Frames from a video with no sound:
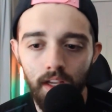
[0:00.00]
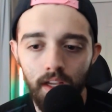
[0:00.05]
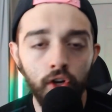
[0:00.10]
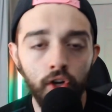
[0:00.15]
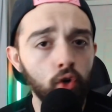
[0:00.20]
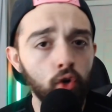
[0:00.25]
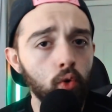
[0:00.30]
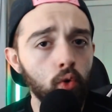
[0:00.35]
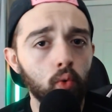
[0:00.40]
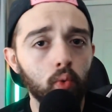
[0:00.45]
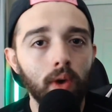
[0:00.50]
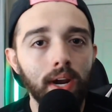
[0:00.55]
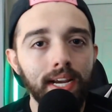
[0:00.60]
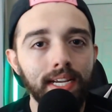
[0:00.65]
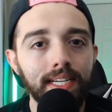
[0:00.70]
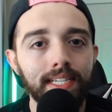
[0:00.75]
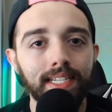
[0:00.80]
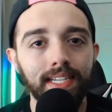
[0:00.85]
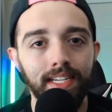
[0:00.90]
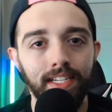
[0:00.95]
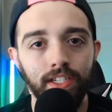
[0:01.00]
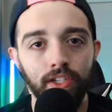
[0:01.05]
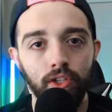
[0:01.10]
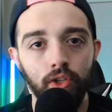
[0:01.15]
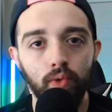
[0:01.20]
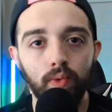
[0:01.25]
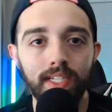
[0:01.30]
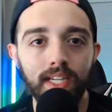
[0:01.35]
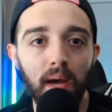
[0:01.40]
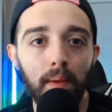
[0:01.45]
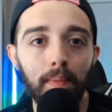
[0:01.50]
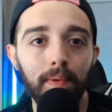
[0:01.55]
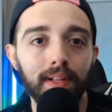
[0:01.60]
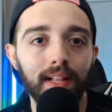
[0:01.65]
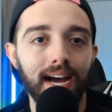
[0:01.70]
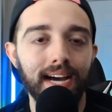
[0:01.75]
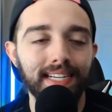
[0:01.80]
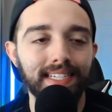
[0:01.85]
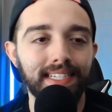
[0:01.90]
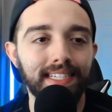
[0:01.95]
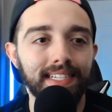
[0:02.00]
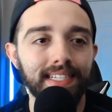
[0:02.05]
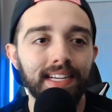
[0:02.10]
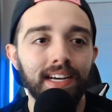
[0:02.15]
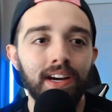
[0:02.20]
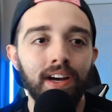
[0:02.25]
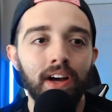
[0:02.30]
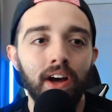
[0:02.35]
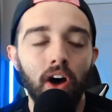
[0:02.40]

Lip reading: new races, new subclasses.